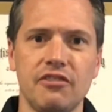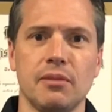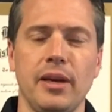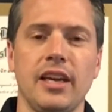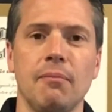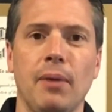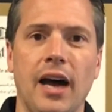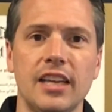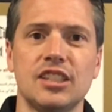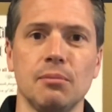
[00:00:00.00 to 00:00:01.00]
to make it
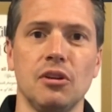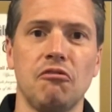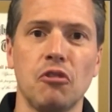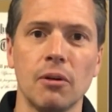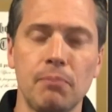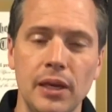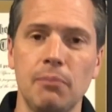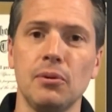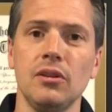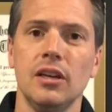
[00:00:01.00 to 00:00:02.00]
possible for
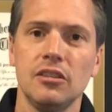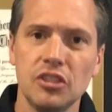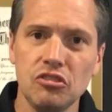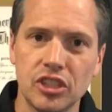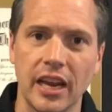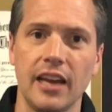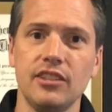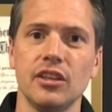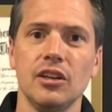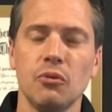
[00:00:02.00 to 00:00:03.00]
people to
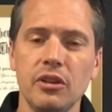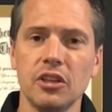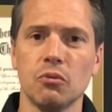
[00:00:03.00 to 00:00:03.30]
change when they're